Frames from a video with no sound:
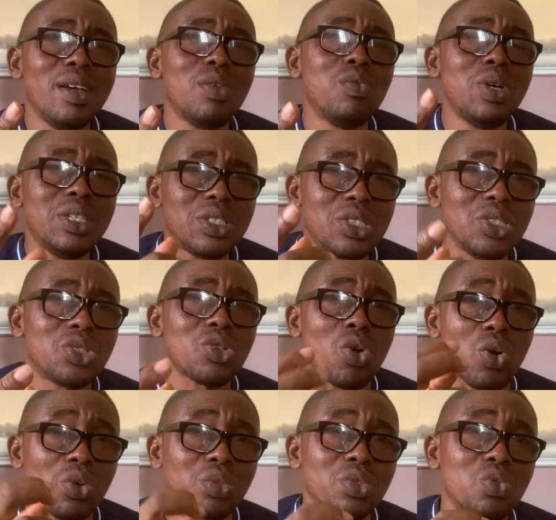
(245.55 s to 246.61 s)
which
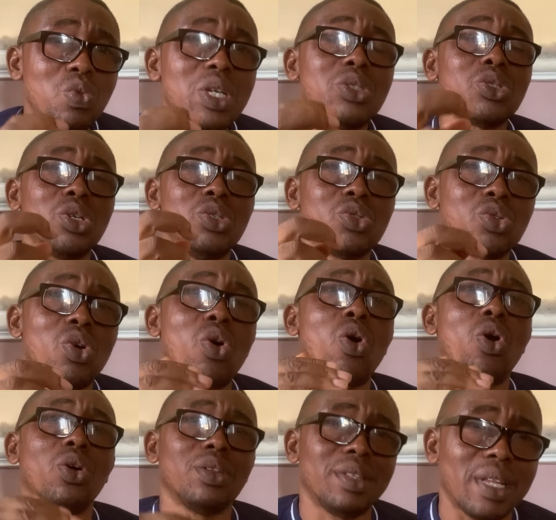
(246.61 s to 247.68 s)
is
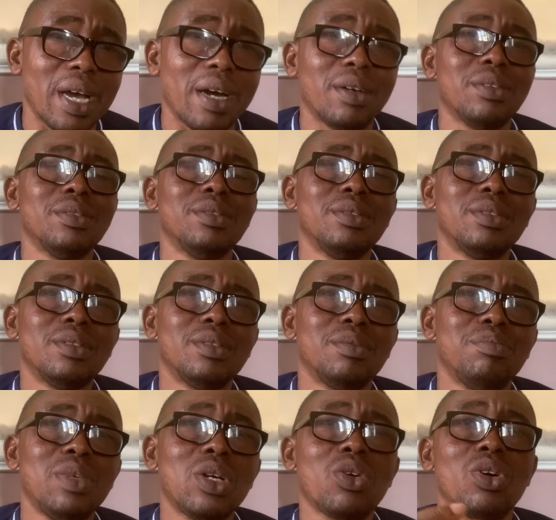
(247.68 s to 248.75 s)
on now,
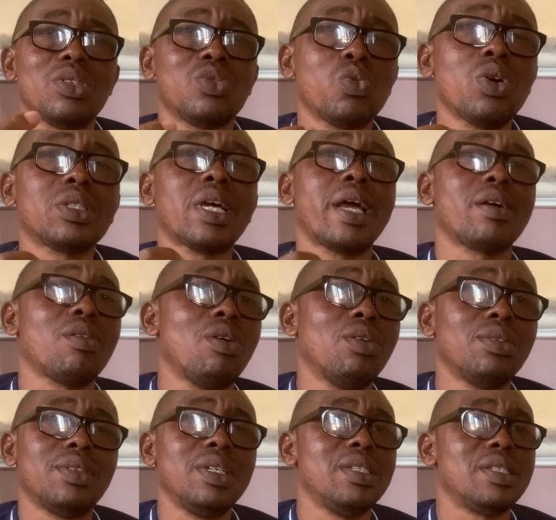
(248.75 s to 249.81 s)
because what I
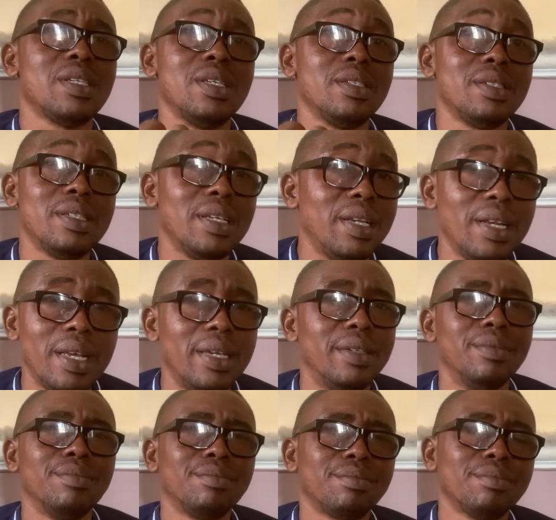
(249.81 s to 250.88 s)
call this is delay.
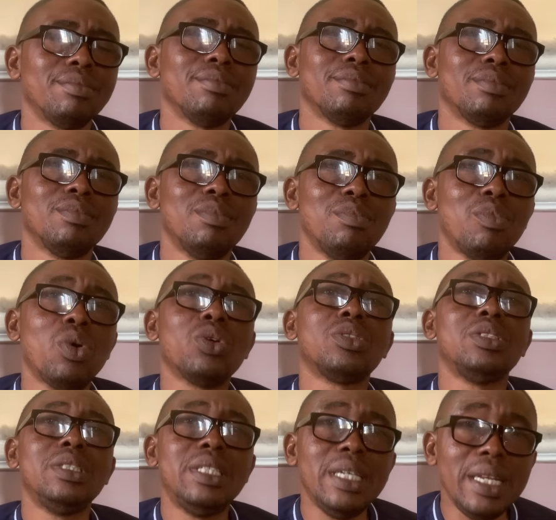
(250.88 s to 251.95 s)

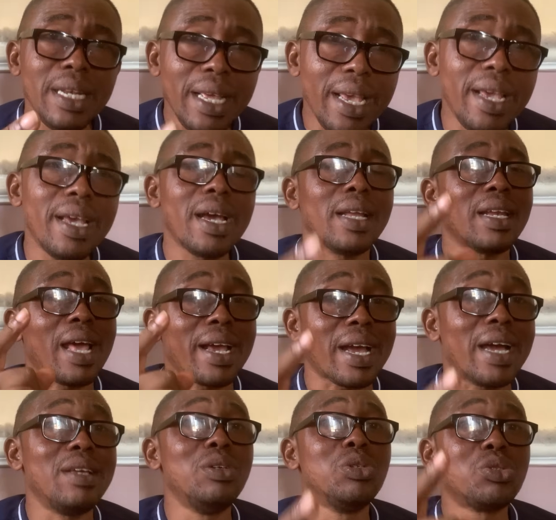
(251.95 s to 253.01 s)
But delay, like
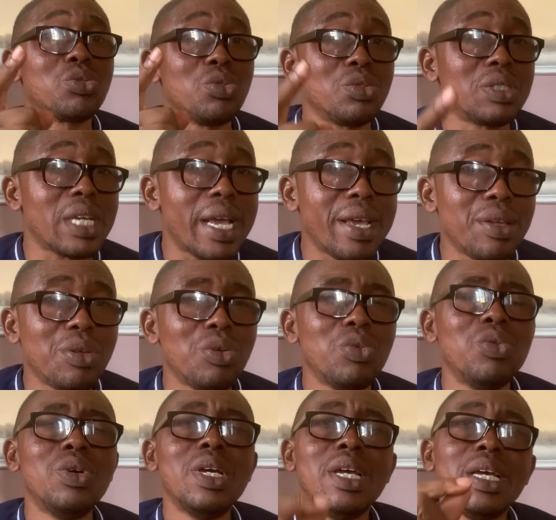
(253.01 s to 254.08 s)
I used to tell
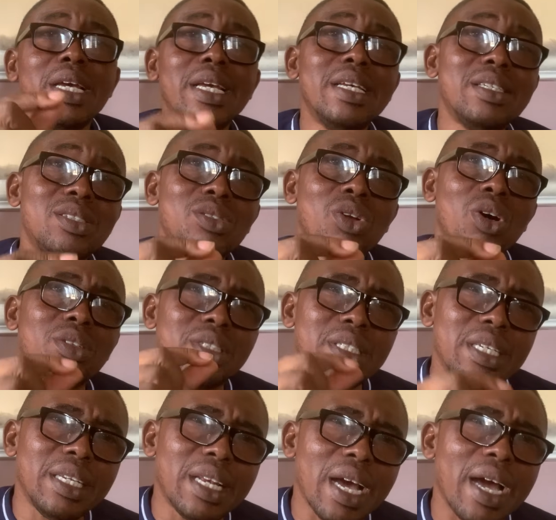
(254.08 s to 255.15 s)
you, is not
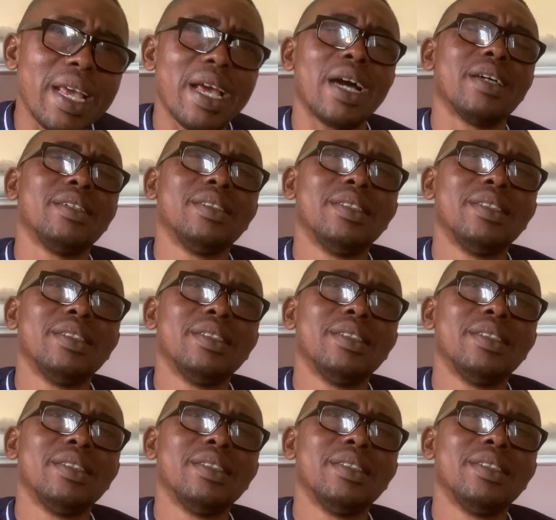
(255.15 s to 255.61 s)
denial.